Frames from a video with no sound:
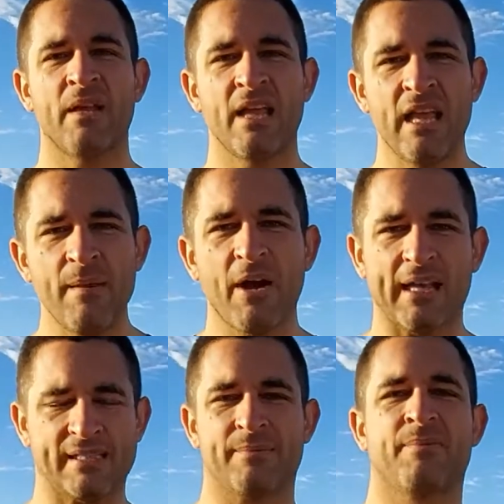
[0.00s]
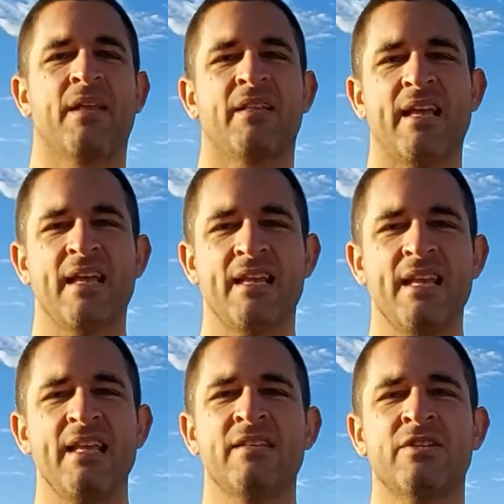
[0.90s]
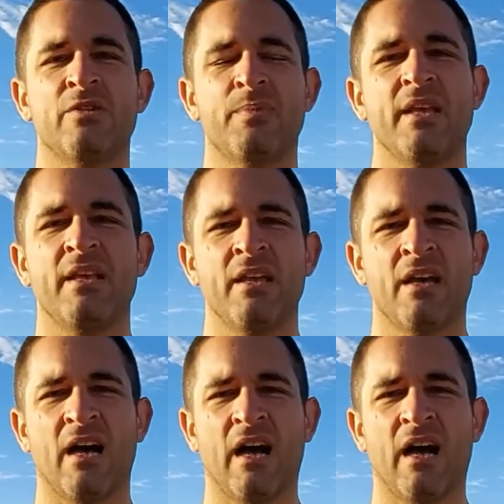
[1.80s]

E-bikes, they need to be